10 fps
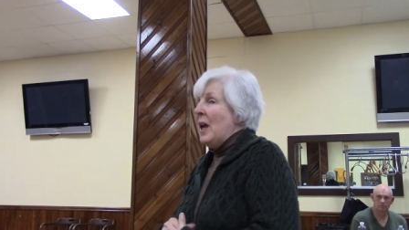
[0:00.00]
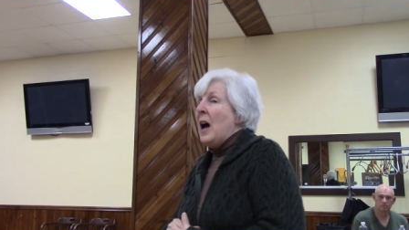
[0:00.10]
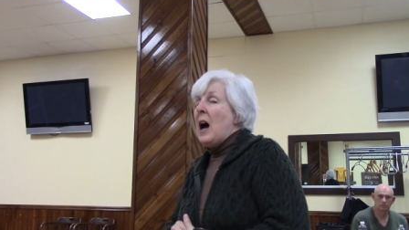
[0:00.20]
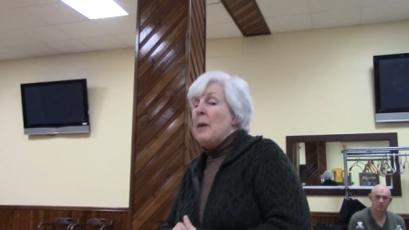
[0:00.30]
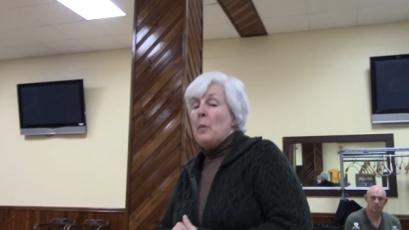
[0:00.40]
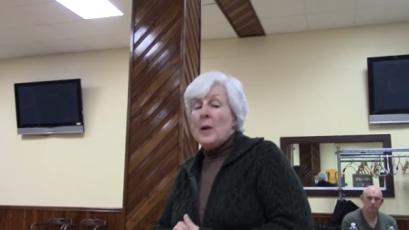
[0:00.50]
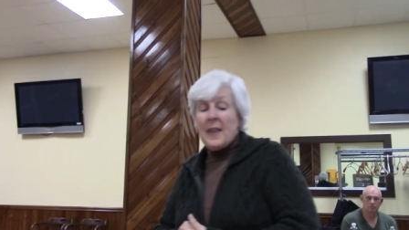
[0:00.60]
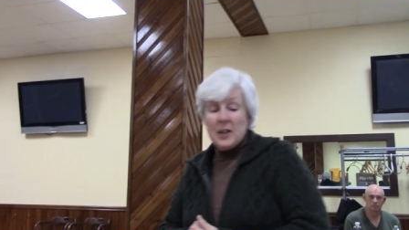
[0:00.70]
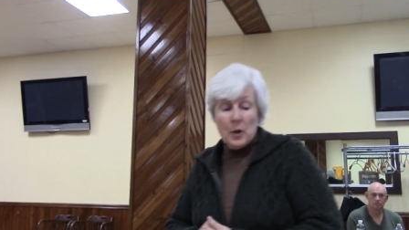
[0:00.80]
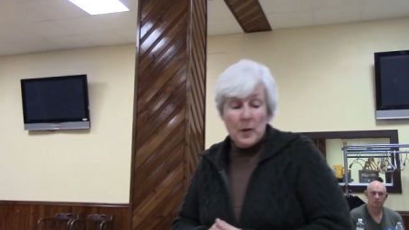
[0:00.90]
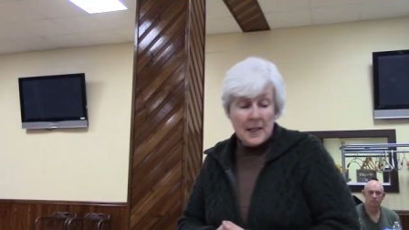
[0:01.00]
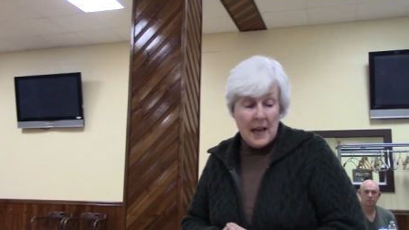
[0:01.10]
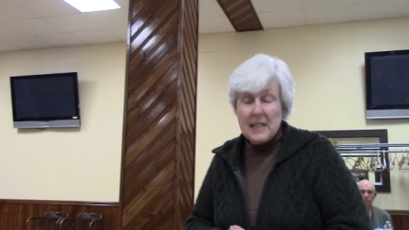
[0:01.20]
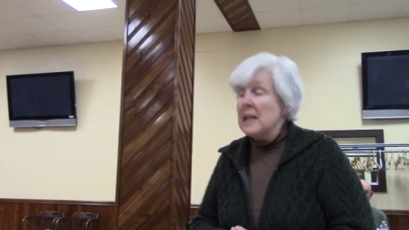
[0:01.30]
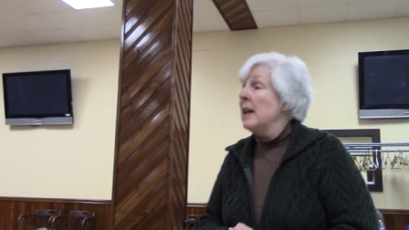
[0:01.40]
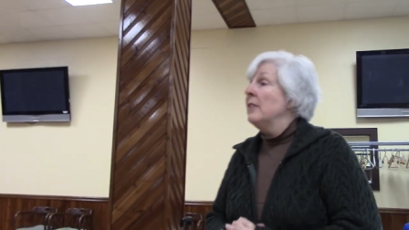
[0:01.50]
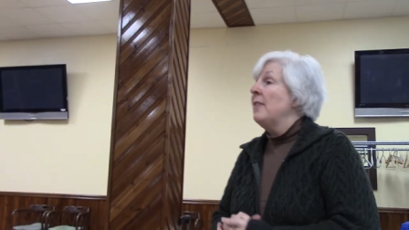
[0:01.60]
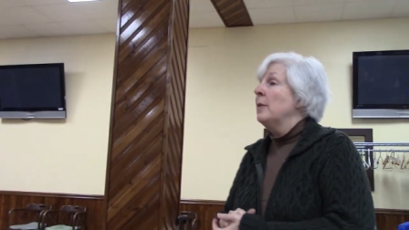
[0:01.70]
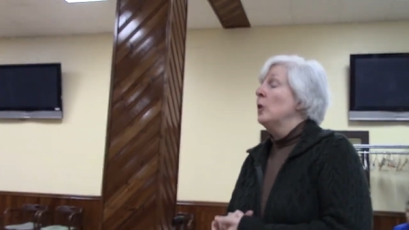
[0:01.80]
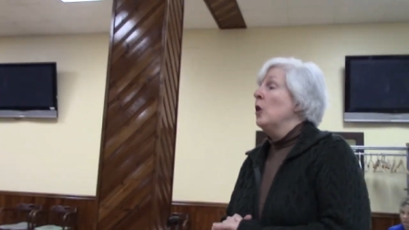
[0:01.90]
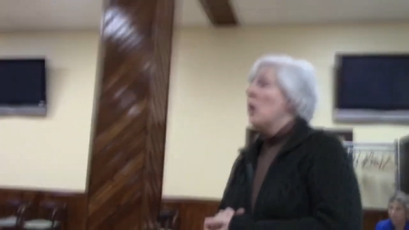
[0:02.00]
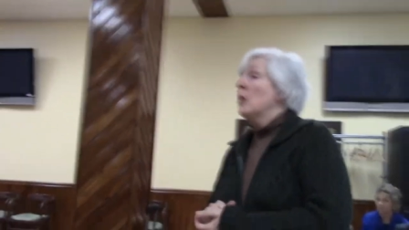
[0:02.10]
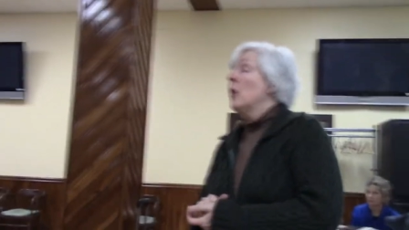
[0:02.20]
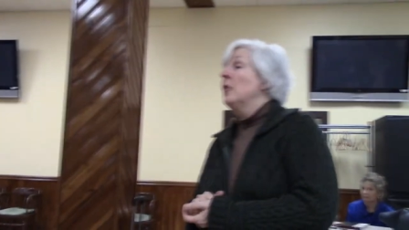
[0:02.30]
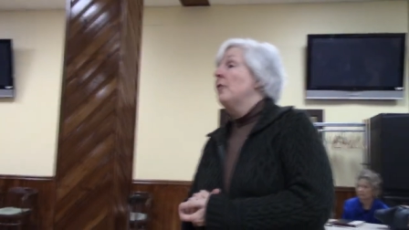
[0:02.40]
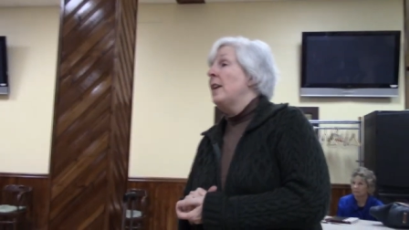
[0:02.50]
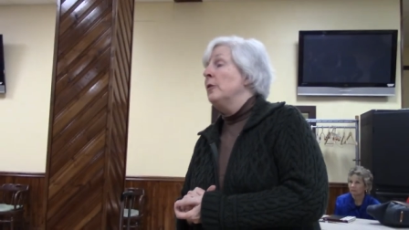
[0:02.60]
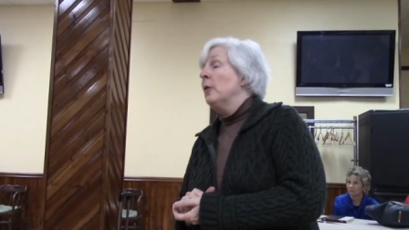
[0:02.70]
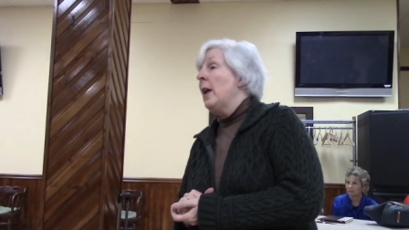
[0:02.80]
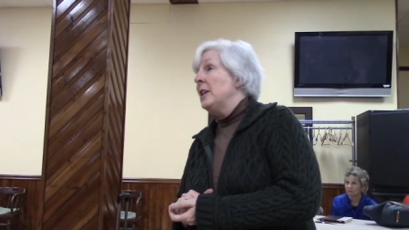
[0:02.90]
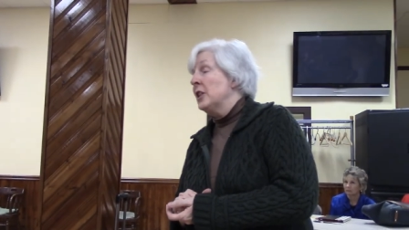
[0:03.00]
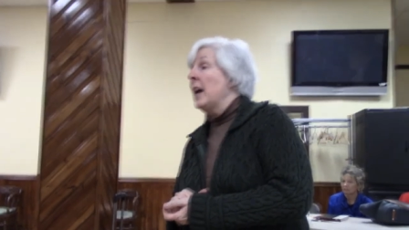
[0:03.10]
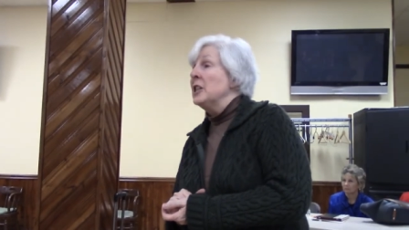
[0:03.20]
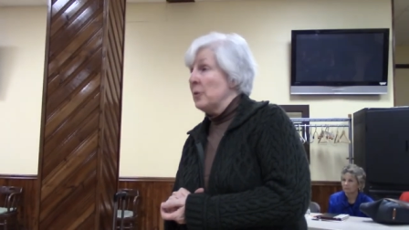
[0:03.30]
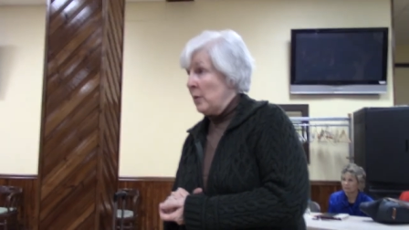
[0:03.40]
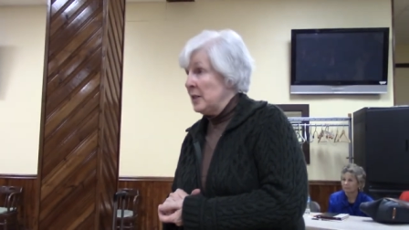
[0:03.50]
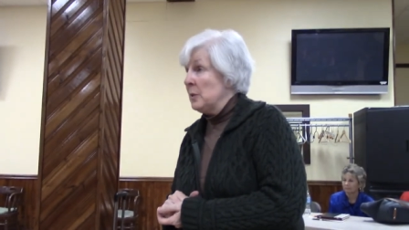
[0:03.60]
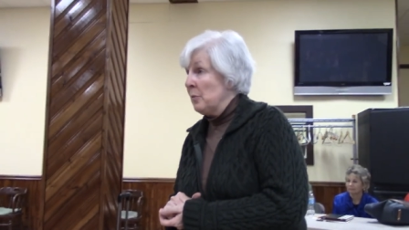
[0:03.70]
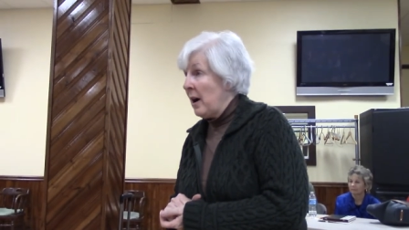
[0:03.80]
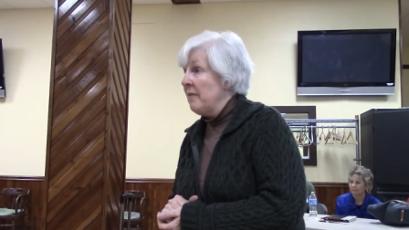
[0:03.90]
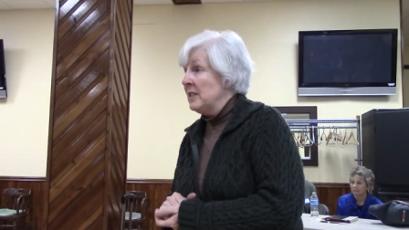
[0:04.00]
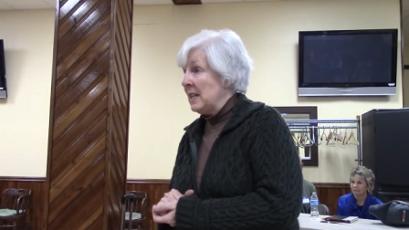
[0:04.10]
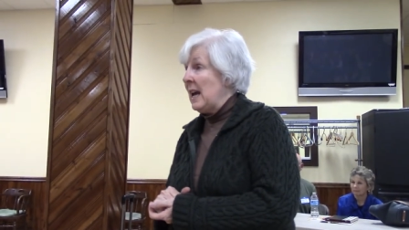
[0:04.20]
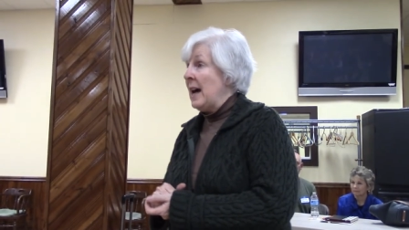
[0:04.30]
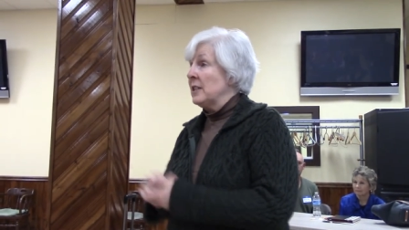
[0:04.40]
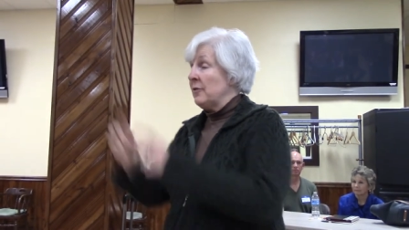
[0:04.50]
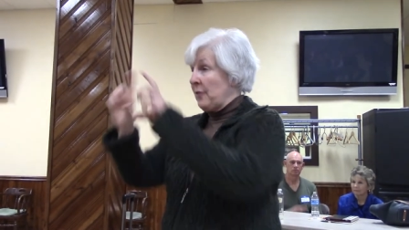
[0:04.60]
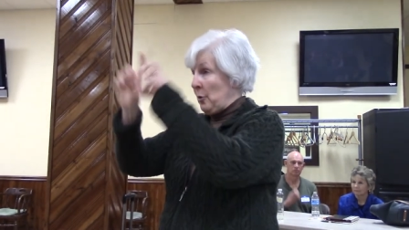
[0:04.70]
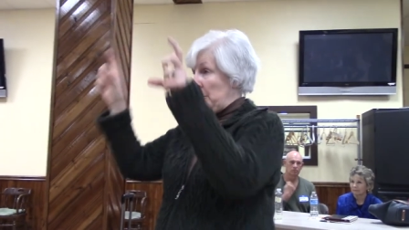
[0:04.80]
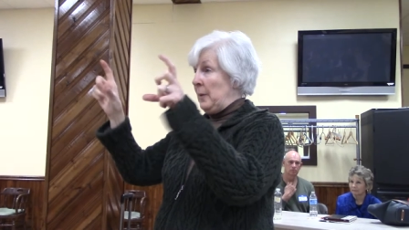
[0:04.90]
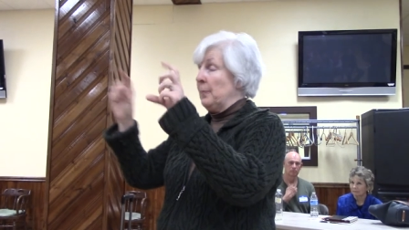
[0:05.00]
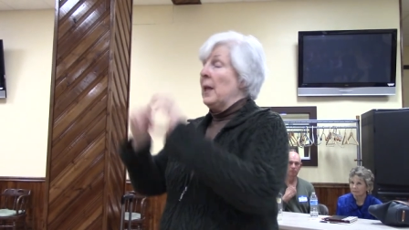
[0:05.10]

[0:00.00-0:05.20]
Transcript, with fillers: Um, what they do is they cite a federal law called the Federal Education Rights and Privacy Act, FERPA.